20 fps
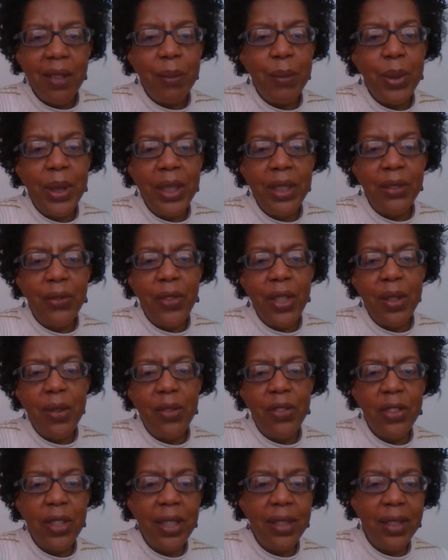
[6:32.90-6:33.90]
please feel
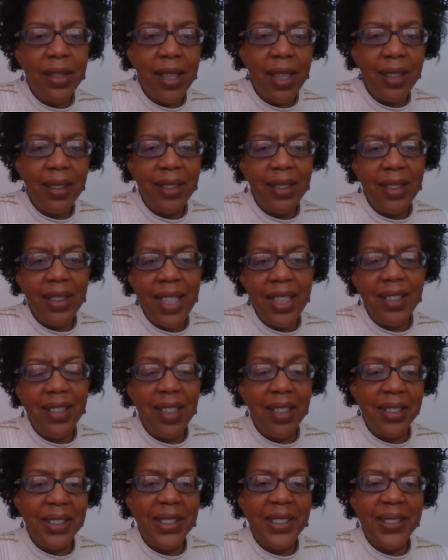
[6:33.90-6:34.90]
free to get in
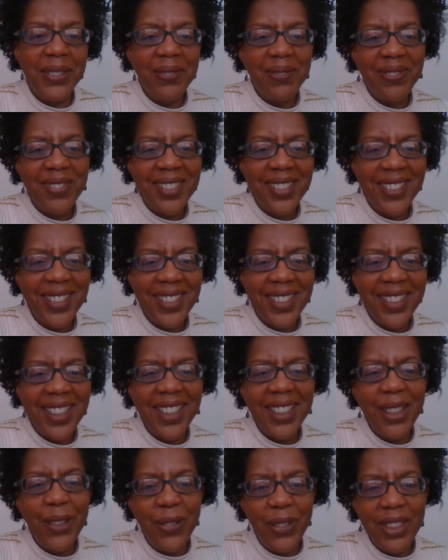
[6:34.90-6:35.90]
touch.
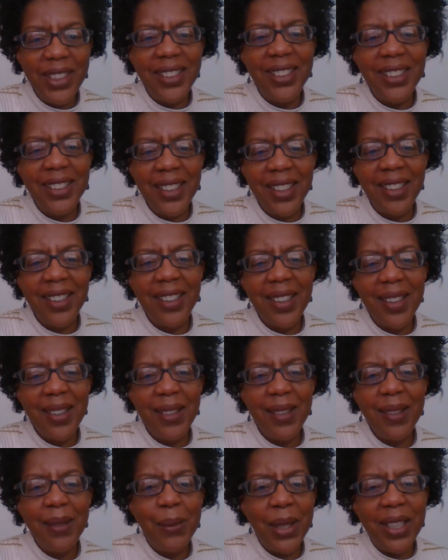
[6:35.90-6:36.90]
Thank you for listening.
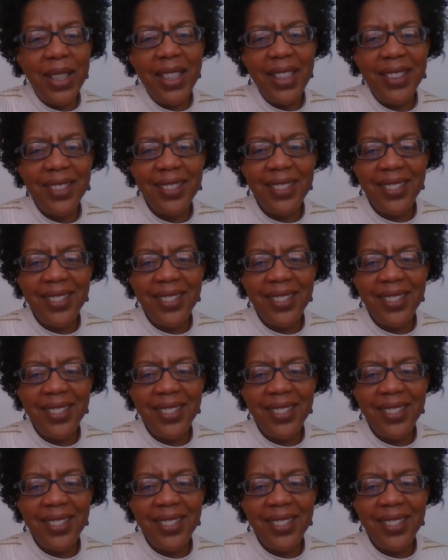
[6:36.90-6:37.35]
Bye.